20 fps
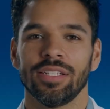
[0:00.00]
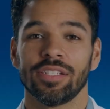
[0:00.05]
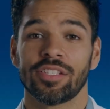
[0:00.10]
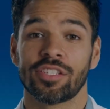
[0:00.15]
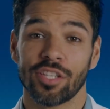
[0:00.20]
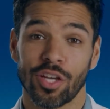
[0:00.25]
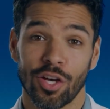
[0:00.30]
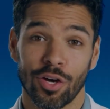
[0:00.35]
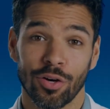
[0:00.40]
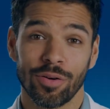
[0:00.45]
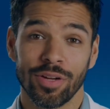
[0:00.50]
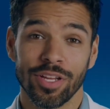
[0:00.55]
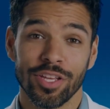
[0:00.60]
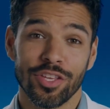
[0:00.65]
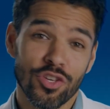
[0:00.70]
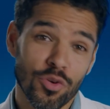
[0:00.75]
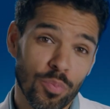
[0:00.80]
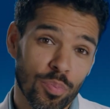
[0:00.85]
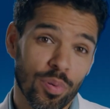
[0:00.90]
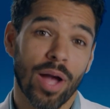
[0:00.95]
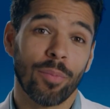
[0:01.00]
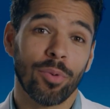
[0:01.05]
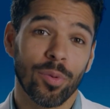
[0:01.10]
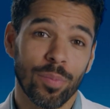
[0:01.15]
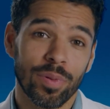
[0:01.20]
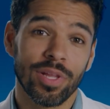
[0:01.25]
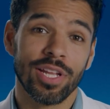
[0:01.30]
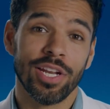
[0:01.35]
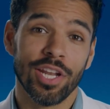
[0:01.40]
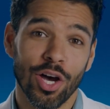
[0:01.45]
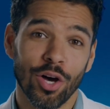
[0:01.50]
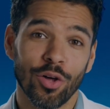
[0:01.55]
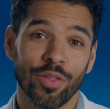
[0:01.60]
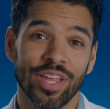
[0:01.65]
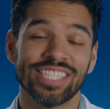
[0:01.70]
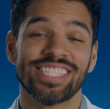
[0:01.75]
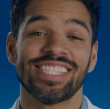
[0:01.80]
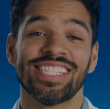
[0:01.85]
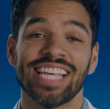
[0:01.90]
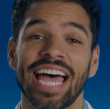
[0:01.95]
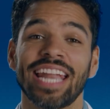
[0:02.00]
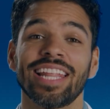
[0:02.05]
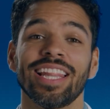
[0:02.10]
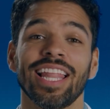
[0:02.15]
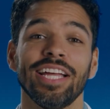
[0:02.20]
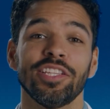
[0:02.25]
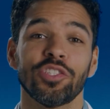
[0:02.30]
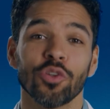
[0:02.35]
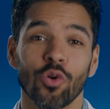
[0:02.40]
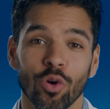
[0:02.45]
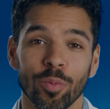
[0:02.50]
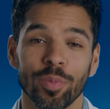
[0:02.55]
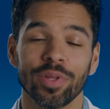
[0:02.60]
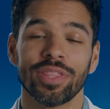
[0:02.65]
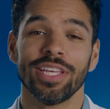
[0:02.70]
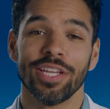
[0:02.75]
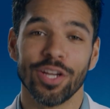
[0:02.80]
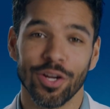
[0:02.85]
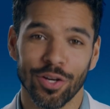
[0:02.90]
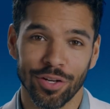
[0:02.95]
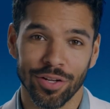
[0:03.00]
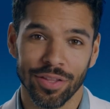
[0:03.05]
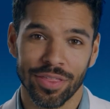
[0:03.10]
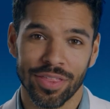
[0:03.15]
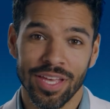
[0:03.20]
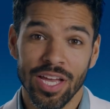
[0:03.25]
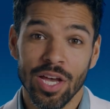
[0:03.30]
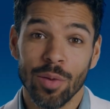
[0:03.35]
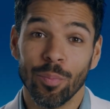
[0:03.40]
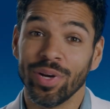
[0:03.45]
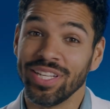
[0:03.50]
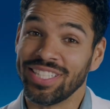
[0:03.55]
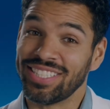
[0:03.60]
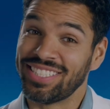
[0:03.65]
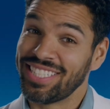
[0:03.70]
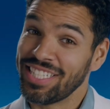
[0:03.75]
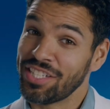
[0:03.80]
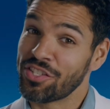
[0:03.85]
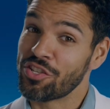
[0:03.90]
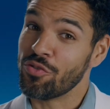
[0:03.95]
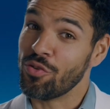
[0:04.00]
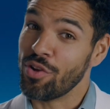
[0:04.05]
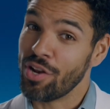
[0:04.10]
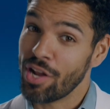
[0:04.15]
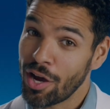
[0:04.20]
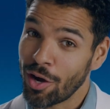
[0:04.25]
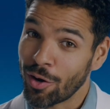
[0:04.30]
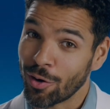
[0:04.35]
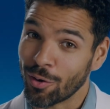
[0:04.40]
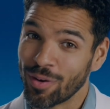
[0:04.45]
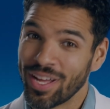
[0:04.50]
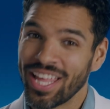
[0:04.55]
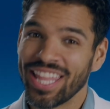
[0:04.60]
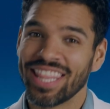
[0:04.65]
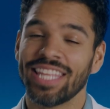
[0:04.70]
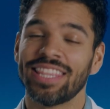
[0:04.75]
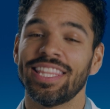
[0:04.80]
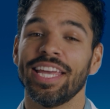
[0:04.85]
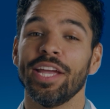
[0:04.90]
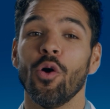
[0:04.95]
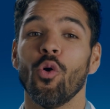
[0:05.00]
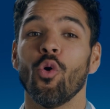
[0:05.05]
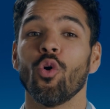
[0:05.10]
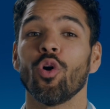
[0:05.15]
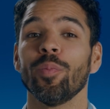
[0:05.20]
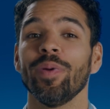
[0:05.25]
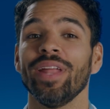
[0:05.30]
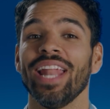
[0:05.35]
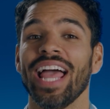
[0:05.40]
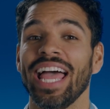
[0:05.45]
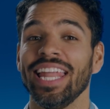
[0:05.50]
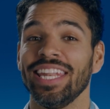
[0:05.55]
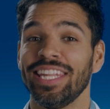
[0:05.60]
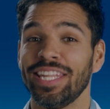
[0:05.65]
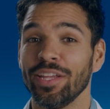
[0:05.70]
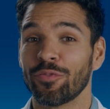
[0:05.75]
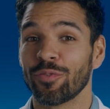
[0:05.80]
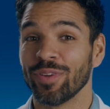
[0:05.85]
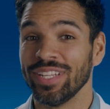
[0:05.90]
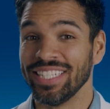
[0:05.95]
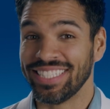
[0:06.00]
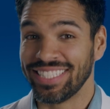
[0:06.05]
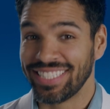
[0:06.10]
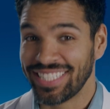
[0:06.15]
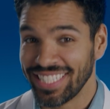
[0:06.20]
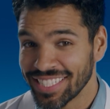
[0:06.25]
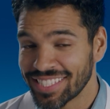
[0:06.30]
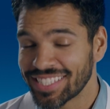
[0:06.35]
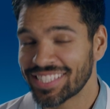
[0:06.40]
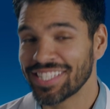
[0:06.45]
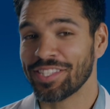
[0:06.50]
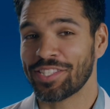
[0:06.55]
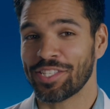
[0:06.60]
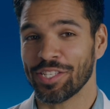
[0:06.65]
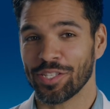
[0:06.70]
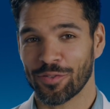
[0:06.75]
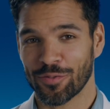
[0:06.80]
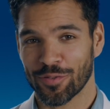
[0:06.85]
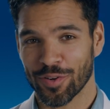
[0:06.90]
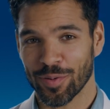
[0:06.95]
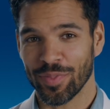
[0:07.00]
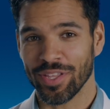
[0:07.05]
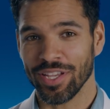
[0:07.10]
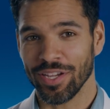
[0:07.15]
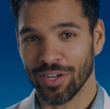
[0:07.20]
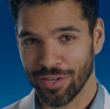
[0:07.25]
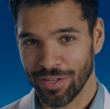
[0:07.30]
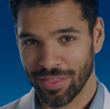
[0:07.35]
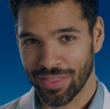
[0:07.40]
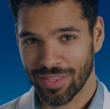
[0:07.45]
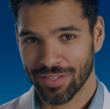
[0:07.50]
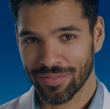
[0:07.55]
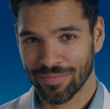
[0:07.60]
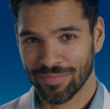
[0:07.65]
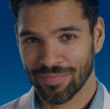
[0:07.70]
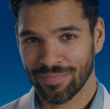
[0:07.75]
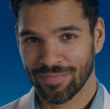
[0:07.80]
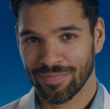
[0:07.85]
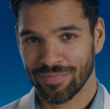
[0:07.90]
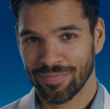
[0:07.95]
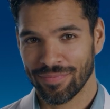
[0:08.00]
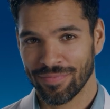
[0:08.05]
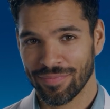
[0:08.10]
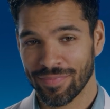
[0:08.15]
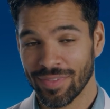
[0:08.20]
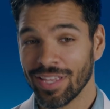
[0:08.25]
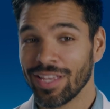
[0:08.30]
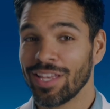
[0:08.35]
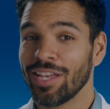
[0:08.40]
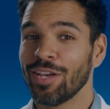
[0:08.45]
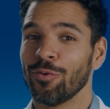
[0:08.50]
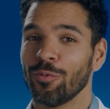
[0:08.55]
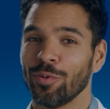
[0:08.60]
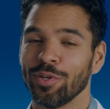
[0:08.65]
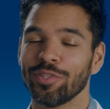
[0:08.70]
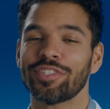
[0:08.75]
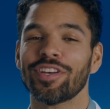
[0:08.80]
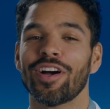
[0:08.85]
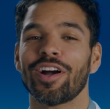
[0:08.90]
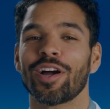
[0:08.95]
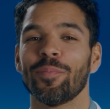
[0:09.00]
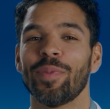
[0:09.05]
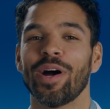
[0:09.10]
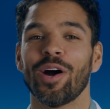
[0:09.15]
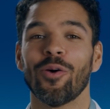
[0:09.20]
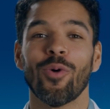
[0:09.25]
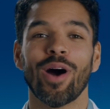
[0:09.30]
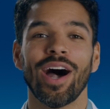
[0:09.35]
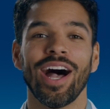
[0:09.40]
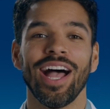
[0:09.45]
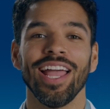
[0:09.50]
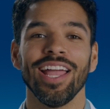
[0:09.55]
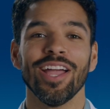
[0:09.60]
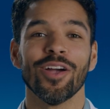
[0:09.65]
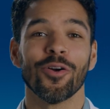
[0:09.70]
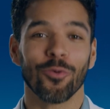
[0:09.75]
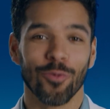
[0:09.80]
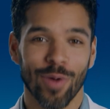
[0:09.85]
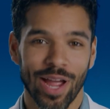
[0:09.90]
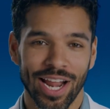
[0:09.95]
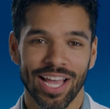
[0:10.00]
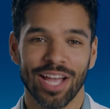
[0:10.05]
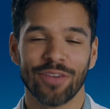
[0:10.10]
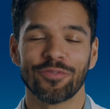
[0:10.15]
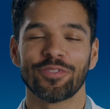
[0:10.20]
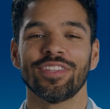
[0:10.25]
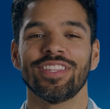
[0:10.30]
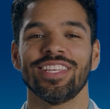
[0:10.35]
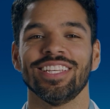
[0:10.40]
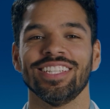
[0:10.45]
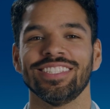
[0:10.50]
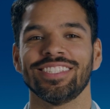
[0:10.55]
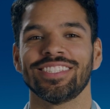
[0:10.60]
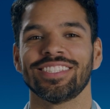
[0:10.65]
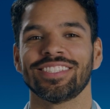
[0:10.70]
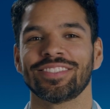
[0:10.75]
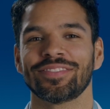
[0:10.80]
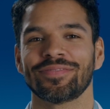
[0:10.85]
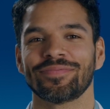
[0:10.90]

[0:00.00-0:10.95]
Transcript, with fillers: So, you probably know that satellites orbit the Earth, but did you know that they orbit at different distances from the Earth? We'll talk about why right after this.